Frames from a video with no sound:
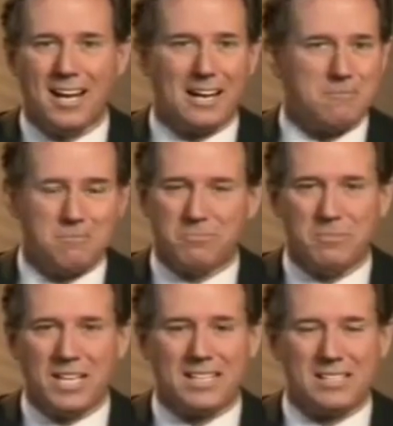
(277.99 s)
uh,
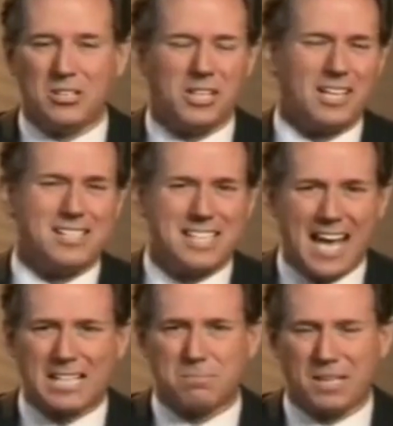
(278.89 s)
Mitt, look at his
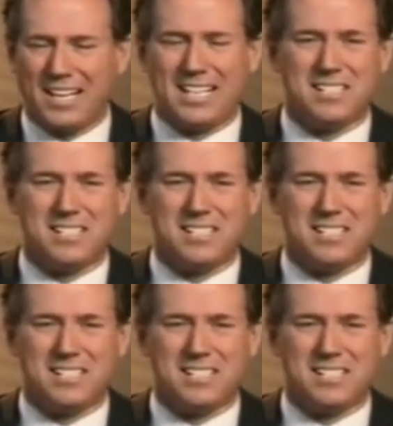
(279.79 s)
tax plan.